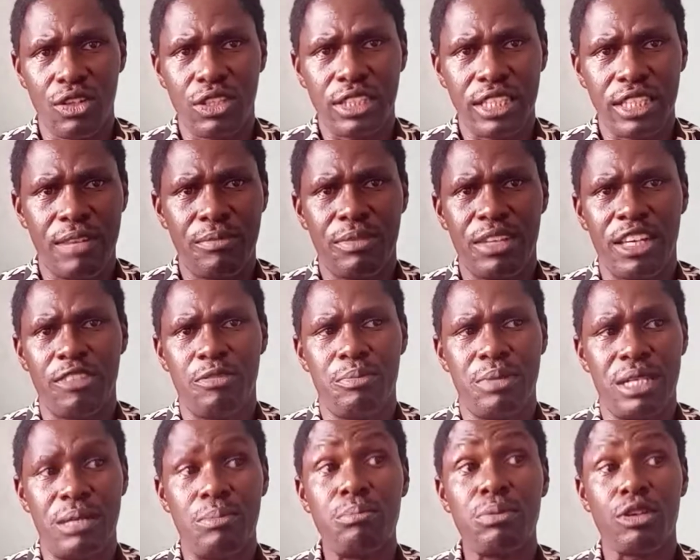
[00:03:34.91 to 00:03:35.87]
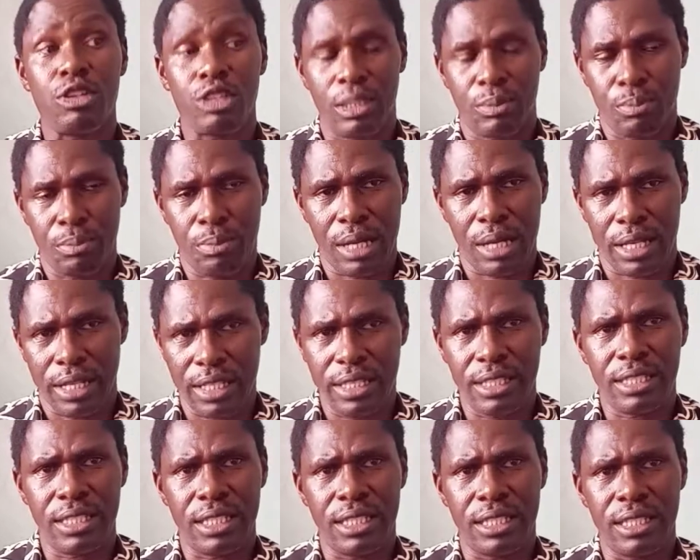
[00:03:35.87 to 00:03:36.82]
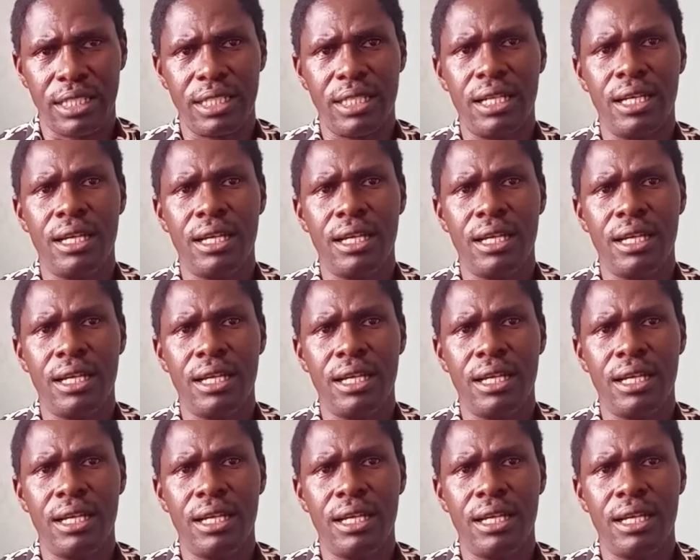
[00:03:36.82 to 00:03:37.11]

time they've been propagating